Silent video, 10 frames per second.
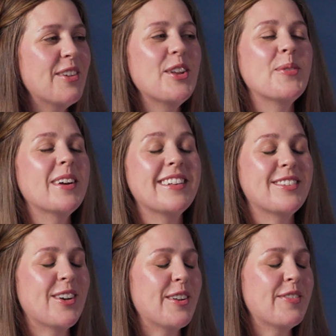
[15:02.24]
don't know where it
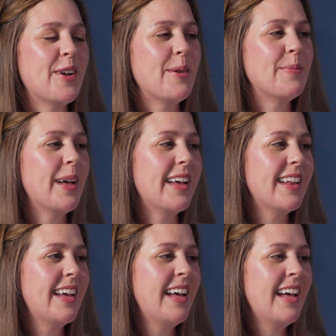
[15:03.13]
started from,
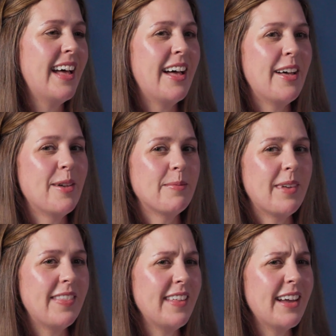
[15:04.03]
but
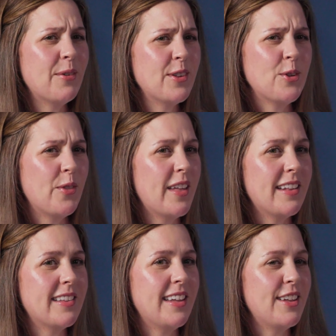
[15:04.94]
I think I was told that
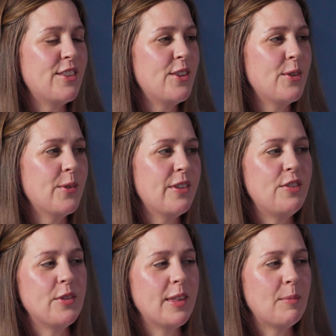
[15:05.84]
as a kid too,
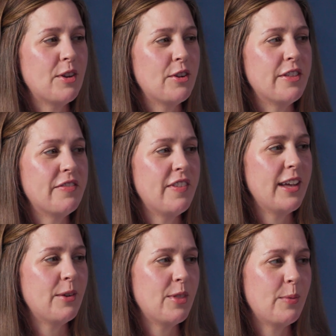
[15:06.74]
if you slept under the
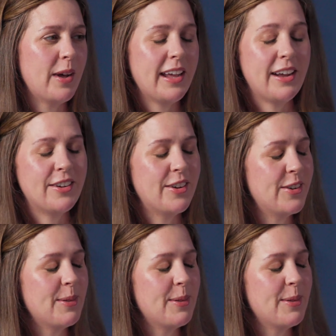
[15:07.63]
fan with wet hair or